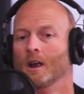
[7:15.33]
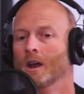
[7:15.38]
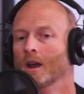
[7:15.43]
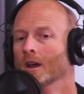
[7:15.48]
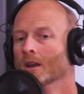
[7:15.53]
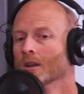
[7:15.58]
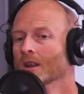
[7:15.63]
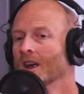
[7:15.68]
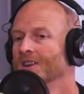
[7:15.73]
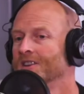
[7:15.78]

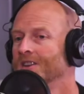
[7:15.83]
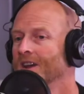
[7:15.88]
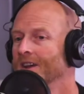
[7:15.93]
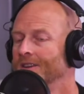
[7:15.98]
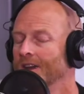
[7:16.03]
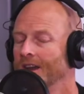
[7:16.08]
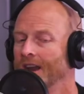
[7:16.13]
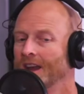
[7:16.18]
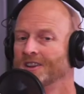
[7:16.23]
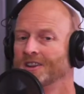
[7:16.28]
let's say
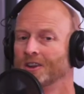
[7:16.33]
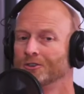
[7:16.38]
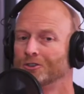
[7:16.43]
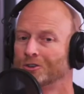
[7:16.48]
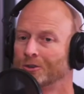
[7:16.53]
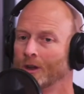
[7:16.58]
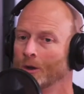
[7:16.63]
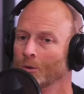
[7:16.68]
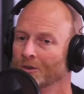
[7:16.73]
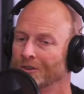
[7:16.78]
today's interest
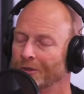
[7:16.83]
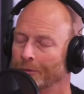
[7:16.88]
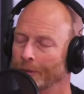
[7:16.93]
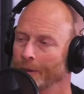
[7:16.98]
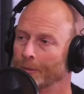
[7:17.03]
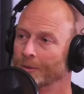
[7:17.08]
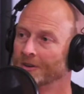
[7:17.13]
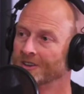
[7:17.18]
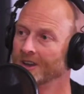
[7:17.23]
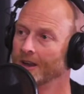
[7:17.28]
rate was
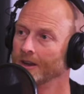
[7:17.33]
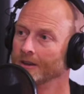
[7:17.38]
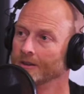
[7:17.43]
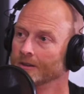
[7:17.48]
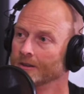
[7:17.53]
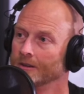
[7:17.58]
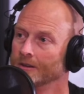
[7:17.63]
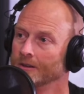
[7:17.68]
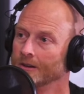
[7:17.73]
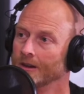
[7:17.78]
3%.
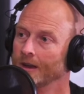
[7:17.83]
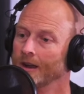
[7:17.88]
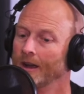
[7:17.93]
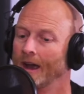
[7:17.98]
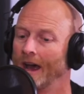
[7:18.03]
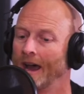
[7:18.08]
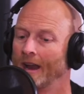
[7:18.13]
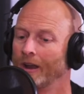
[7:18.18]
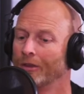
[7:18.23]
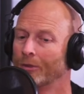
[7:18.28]

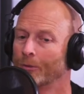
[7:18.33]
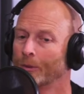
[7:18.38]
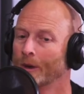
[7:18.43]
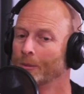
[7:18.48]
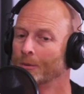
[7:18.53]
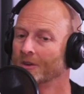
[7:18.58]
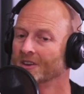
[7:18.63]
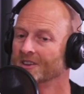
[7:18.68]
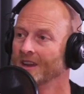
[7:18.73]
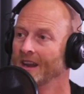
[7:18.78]
At a
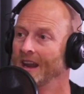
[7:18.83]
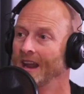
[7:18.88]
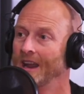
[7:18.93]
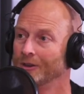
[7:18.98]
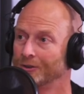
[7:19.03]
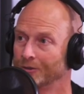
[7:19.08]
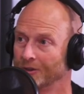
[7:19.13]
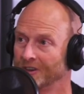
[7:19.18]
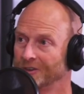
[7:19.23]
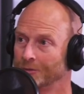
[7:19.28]
3%
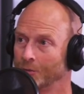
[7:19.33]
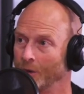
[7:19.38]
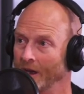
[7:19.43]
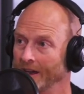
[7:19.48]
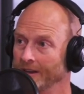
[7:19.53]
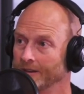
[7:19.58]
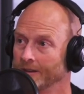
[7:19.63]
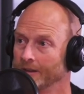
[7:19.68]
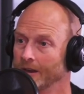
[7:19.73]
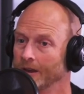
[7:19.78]
interest
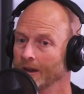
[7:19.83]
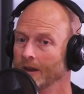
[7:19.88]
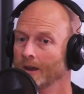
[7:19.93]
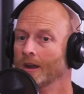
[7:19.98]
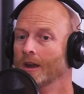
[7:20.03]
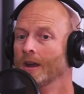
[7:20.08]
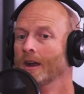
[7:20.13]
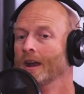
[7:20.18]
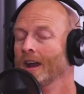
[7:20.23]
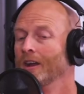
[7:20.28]
rate,
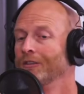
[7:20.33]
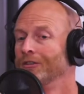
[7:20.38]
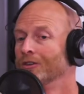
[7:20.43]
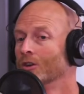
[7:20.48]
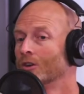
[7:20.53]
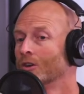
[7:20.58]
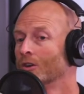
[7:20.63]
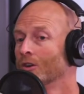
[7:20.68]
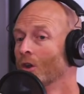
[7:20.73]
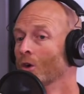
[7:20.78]
if your
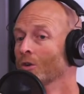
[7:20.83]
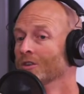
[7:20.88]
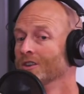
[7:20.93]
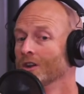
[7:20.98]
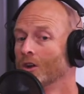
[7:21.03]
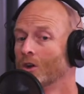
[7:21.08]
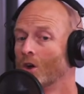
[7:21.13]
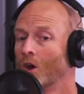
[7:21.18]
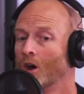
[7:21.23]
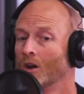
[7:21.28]
closing
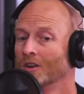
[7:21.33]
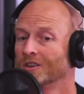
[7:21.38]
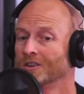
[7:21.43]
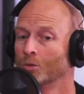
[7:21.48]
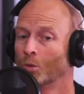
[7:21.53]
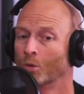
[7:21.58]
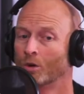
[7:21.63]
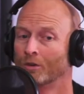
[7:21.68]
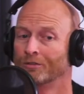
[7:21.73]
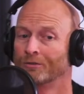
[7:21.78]
costs
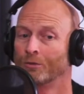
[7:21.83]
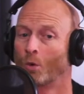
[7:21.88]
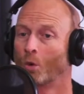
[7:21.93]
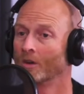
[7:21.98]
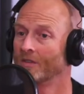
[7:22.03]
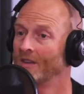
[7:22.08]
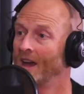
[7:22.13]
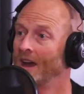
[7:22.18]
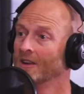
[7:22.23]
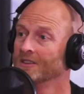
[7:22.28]
were
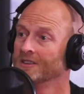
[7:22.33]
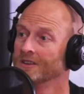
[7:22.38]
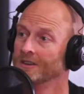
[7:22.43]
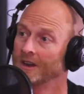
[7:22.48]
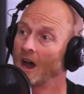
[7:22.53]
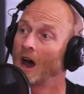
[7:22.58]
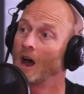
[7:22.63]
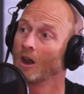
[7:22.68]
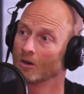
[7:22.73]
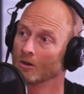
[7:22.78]

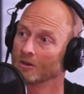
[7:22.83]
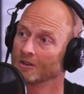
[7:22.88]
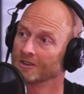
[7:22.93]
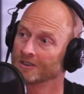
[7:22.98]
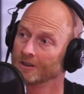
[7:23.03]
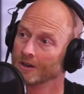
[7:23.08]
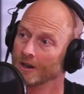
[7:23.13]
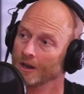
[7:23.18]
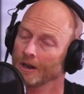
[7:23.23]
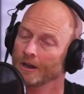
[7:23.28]
$4,000,
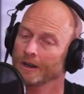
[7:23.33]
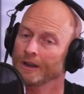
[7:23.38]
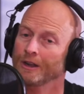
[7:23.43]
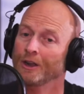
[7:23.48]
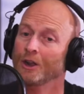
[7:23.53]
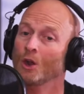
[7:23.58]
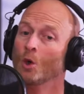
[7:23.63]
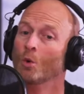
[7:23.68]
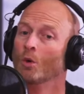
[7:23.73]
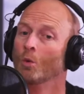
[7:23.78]

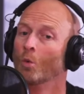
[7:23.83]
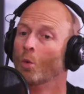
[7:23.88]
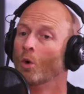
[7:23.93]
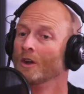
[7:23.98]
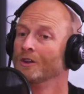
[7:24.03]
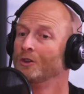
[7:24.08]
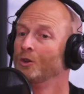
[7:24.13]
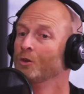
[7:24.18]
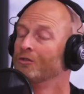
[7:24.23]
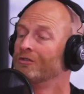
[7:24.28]
you would
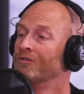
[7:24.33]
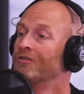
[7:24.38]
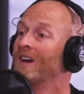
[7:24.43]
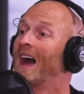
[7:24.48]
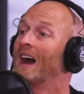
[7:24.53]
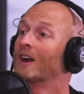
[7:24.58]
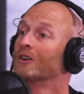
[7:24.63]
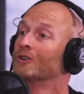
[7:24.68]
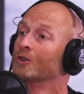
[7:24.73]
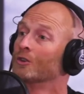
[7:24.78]
want to
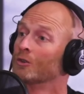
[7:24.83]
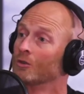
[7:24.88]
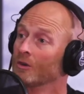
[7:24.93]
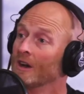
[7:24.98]
factor